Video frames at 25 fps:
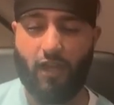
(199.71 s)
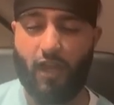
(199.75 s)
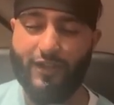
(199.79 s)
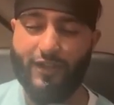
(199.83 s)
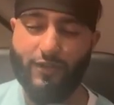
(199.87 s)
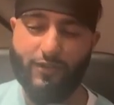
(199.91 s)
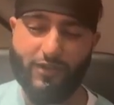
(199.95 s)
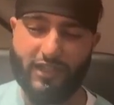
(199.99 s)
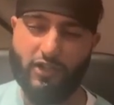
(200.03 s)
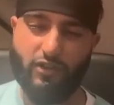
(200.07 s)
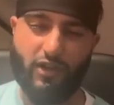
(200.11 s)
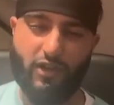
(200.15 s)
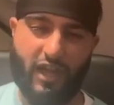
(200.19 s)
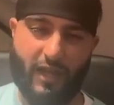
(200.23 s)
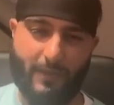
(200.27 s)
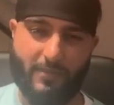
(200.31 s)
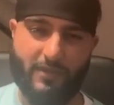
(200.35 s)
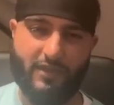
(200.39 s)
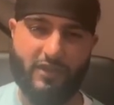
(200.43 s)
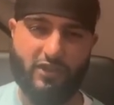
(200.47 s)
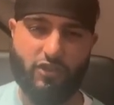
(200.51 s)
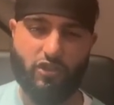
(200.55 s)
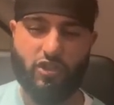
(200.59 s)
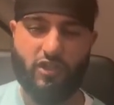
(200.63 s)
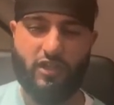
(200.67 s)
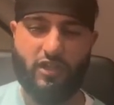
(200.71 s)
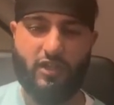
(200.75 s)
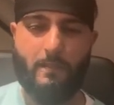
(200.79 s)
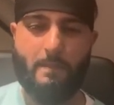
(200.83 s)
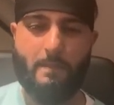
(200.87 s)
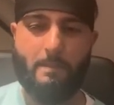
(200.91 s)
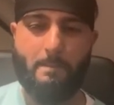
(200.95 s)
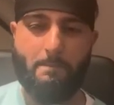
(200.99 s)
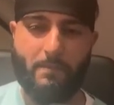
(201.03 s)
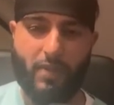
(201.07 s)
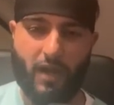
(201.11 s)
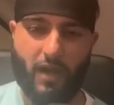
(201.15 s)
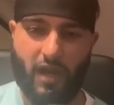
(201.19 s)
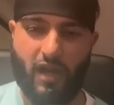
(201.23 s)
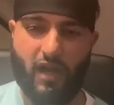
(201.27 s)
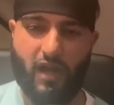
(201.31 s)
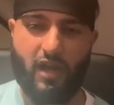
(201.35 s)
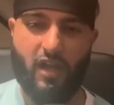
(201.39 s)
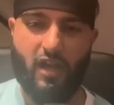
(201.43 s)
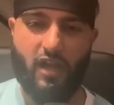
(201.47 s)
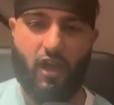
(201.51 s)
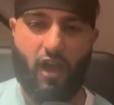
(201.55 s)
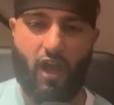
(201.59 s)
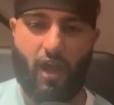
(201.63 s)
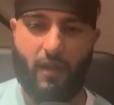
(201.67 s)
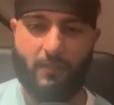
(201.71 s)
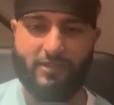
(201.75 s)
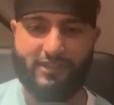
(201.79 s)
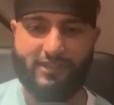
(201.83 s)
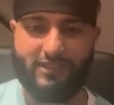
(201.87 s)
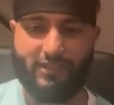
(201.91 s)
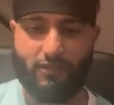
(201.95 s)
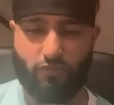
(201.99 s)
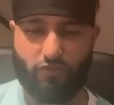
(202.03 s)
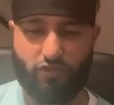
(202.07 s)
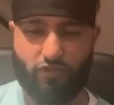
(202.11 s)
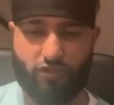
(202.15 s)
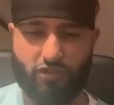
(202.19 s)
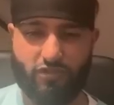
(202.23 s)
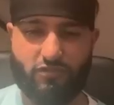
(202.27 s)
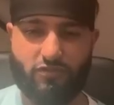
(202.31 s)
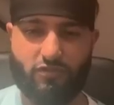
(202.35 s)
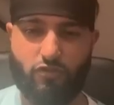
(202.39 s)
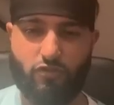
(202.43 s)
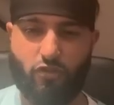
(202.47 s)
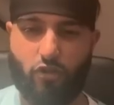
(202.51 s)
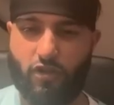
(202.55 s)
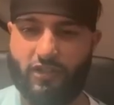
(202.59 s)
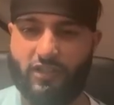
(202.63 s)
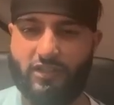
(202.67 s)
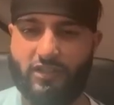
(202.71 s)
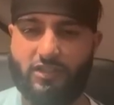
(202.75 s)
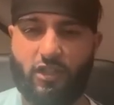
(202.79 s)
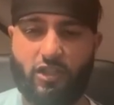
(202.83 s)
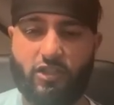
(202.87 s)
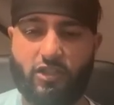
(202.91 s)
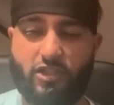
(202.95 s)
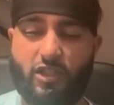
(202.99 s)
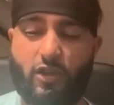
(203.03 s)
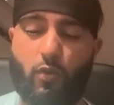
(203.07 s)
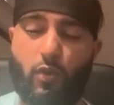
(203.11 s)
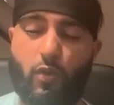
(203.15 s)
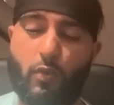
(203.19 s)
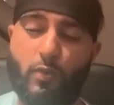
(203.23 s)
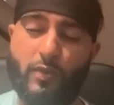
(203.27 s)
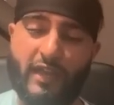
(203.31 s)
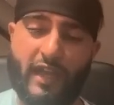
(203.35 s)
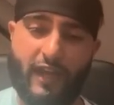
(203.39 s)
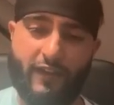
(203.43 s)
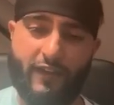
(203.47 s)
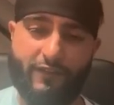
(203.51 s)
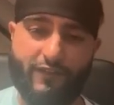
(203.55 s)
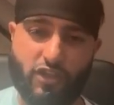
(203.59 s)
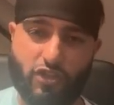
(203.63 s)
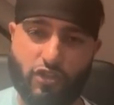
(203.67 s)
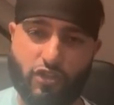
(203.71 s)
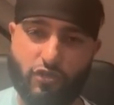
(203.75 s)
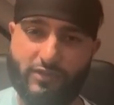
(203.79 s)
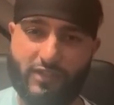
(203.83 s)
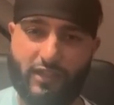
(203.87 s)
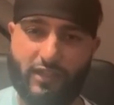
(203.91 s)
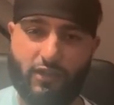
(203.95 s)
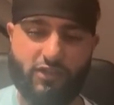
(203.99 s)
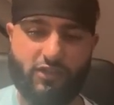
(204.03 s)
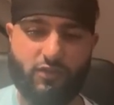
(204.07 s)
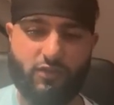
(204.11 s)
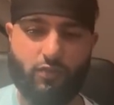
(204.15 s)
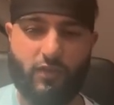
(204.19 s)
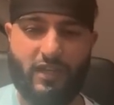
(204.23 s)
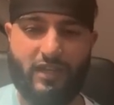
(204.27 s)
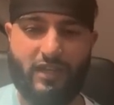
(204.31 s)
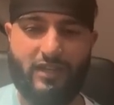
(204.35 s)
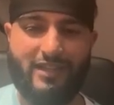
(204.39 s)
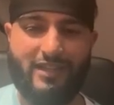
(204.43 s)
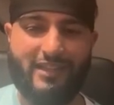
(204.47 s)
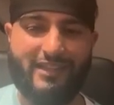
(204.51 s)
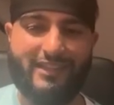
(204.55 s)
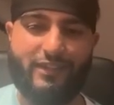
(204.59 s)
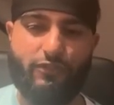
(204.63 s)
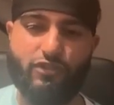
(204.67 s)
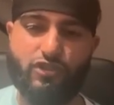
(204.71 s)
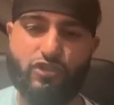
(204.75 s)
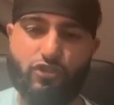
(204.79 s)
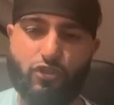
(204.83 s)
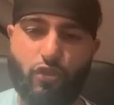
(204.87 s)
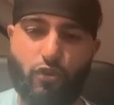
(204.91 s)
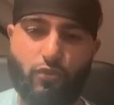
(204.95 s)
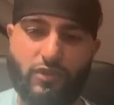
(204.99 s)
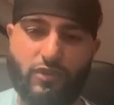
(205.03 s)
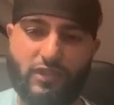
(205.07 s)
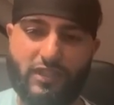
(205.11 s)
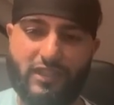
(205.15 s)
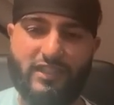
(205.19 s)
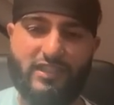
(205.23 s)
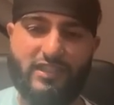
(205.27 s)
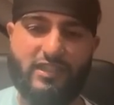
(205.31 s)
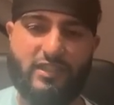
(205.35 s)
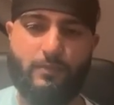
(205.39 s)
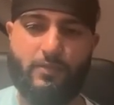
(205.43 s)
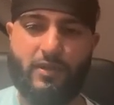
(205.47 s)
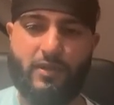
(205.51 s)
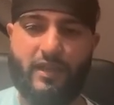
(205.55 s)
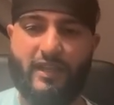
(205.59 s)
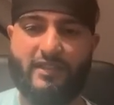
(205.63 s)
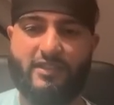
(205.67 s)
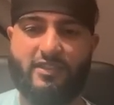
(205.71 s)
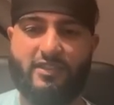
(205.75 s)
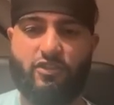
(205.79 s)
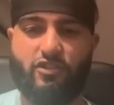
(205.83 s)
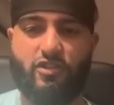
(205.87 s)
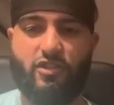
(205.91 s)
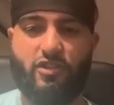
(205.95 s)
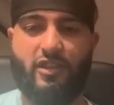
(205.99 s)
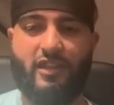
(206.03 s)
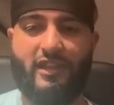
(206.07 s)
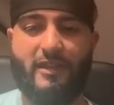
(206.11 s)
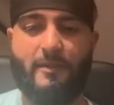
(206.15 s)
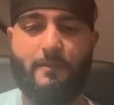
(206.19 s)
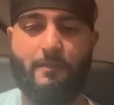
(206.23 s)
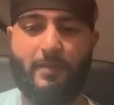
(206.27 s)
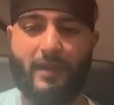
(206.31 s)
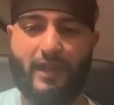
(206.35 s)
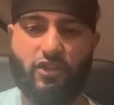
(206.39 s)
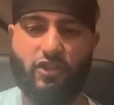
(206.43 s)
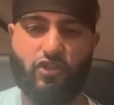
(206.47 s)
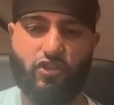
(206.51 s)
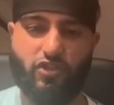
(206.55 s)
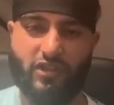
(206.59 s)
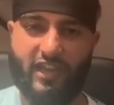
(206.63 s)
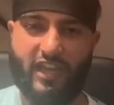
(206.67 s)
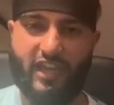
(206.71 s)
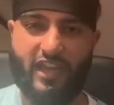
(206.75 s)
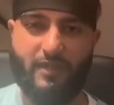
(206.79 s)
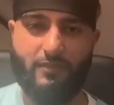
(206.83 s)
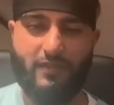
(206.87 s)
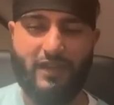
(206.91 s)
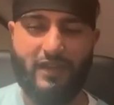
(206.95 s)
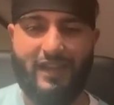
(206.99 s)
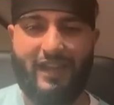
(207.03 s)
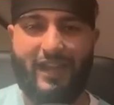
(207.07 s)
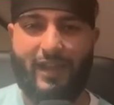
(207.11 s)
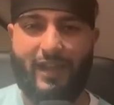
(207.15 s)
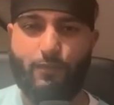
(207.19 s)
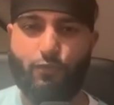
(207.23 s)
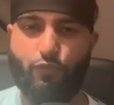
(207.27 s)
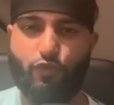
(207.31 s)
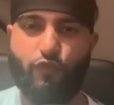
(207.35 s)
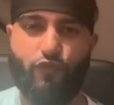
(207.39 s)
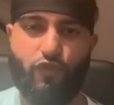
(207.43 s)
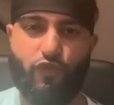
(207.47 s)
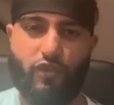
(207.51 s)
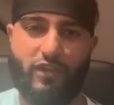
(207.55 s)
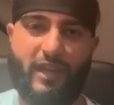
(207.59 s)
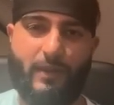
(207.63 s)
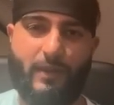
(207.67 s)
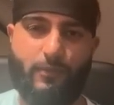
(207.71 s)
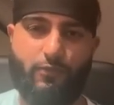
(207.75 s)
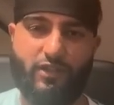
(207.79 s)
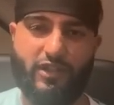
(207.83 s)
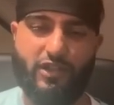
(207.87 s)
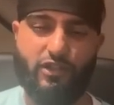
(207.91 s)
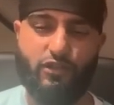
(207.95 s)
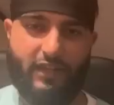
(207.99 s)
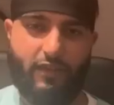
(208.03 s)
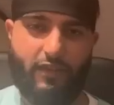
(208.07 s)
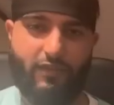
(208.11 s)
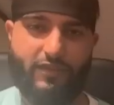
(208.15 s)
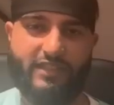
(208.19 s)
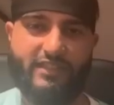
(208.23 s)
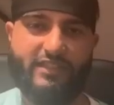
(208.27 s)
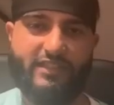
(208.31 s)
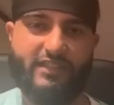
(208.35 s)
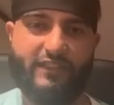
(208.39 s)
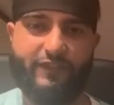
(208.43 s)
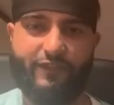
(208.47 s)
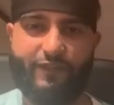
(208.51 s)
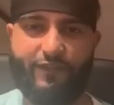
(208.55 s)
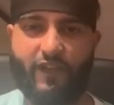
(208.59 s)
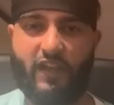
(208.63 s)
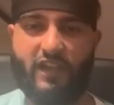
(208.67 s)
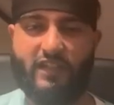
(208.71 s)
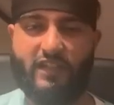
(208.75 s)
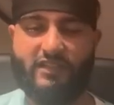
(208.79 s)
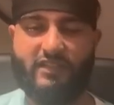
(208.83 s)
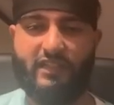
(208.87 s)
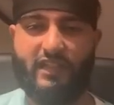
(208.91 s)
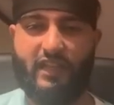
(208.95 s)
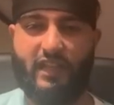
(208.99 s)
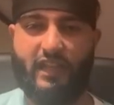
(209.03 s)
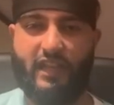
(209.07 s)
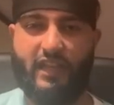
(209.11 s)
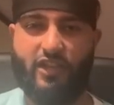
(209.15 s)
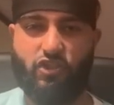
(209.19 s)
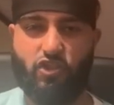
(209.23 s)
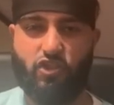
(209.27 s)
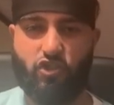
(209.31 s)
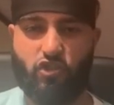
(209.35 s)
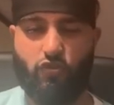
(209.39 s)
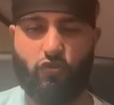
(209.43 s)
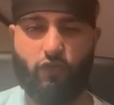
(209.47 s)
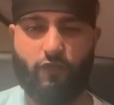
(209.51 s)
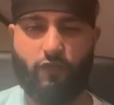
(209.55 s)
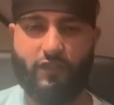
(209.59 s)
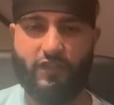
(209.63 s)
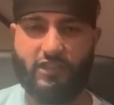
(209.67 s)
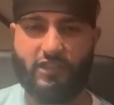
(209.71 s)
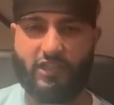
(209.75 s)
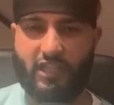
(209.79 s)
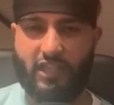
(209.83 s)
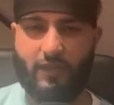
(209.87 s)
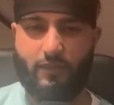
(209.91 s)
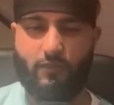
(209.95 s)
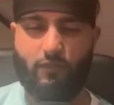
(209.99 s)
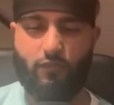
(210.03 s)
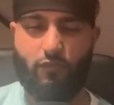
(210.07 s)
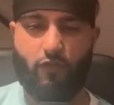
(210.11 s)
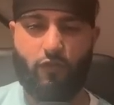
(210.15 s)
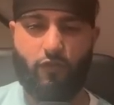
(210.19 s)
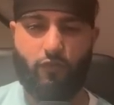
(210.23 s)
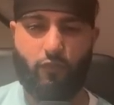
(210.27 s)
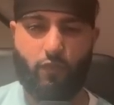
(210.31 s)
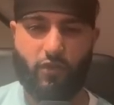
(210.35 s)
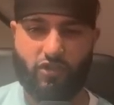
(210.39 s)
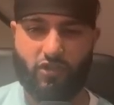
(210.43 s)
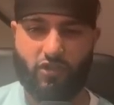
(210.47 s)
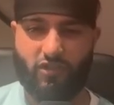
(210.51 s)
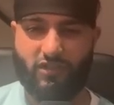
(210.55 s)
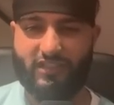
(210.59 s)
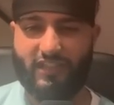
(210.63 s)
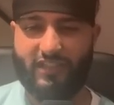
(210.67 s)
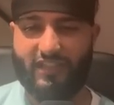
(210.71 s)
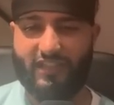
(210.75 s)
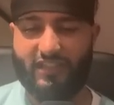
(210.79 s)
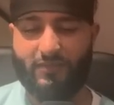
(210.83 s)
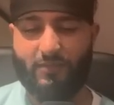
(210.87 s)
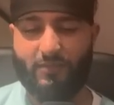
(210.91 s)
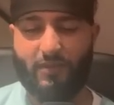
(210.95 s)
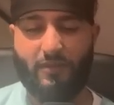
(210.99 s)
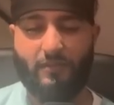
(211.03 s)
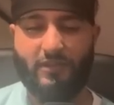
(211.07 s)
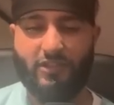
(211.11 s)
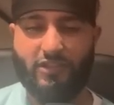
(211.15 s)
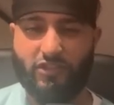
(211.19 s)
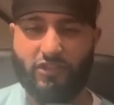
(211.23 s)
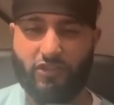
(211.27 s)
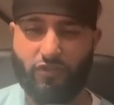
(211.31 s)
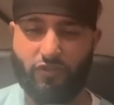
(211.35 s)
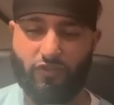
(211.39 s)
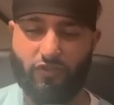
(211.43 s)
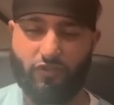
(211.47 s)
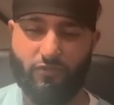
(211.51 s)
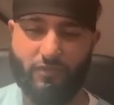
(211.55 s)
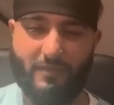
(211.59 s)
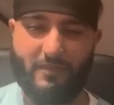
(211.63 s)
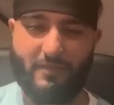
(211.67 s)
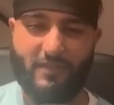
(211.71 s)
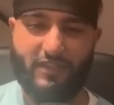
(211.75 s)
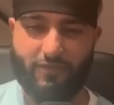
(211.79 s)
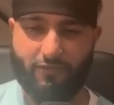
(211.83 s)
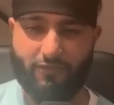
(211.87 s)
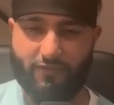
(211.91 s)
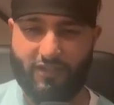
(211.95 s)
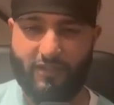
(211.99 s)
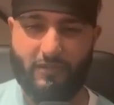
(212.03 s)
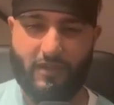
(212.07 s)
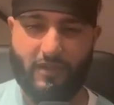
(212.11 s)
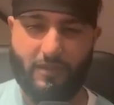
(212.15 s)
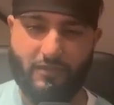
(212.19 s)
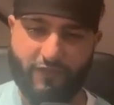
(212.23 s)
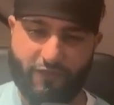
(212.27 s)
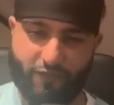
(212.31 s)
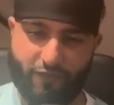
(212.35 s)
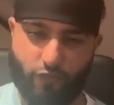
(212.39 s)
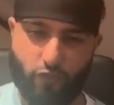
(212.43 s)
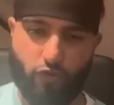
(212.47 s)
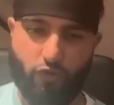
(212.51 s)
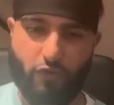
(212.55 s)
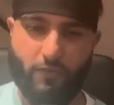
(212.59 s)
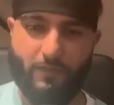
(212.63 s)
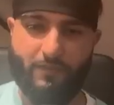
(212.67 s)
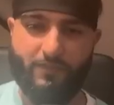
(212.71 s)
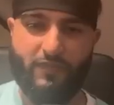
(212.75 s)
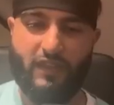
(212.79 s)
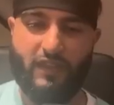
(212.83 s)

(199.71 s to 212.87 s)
I don't think it'll happen this year, but I'm still just not going to touch it. When we have issues elsewhere, there is no need to play such a patient game and move on Gabriel. Now, this is the first issue of the team, of which I'd say there's maybe 2, maybe 3, maybe 4.